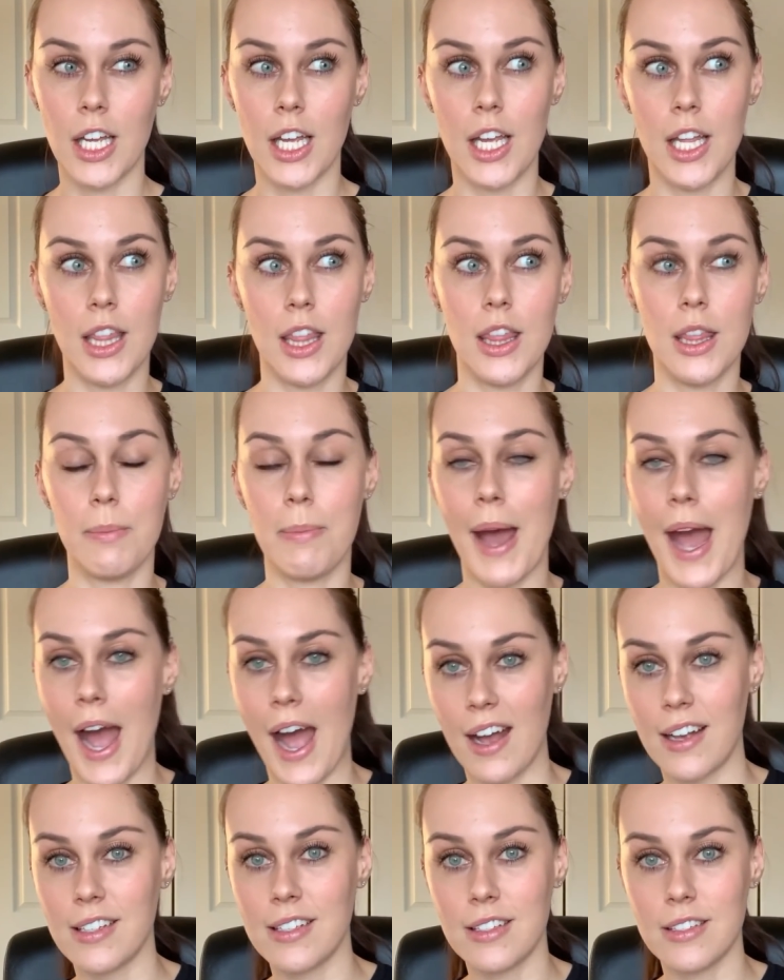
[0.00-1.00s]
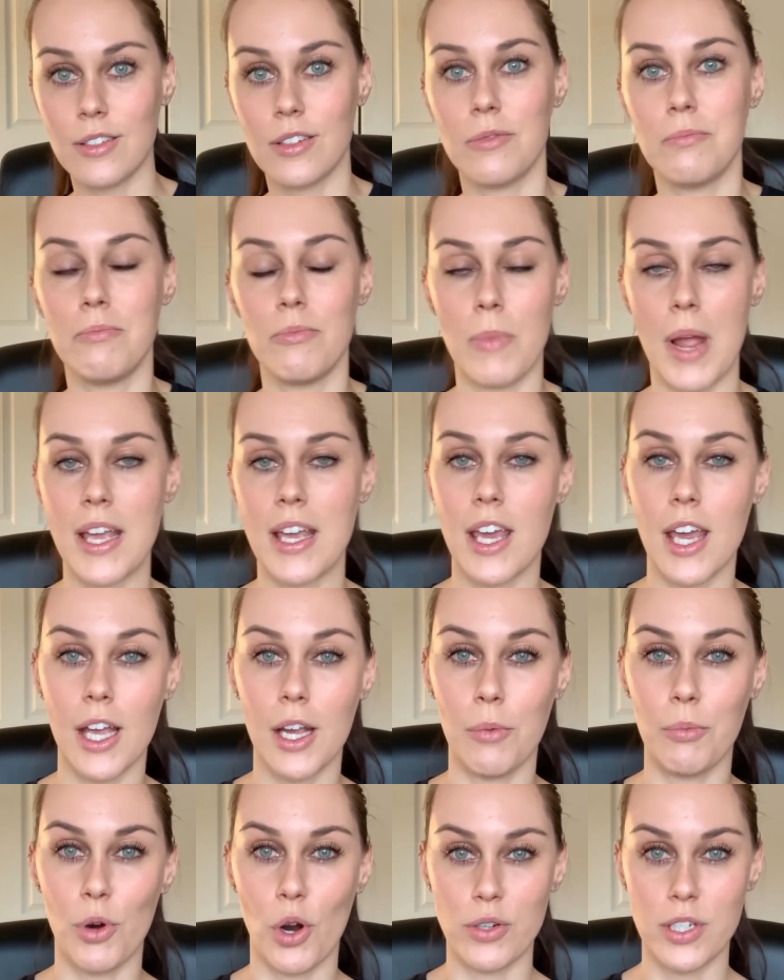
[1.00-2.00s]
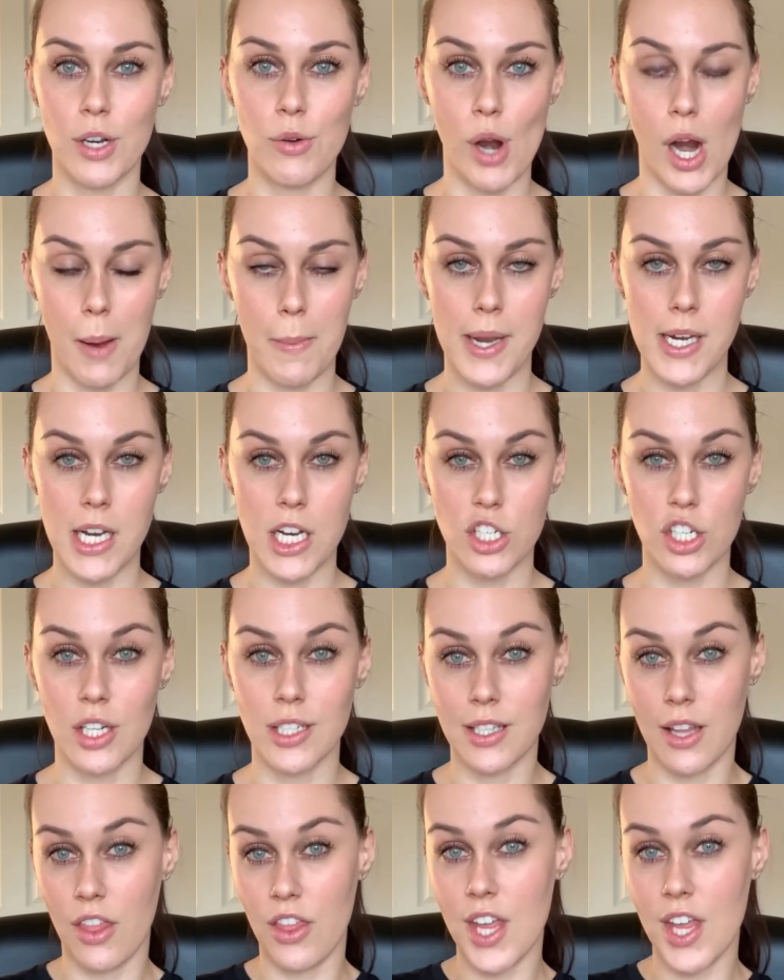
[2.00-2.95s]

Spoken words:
in the past making protein recommendations,